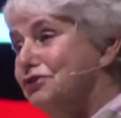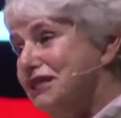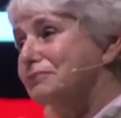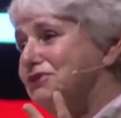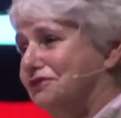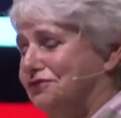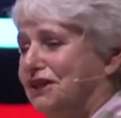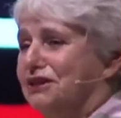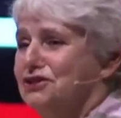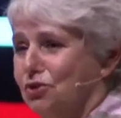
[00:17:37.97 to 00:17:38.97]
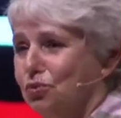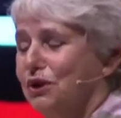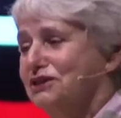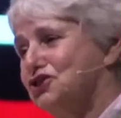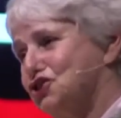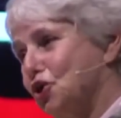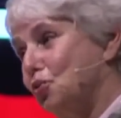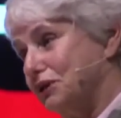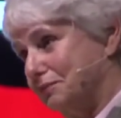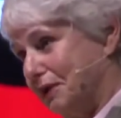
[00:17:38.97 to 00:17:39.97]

redemptive in its own way to show what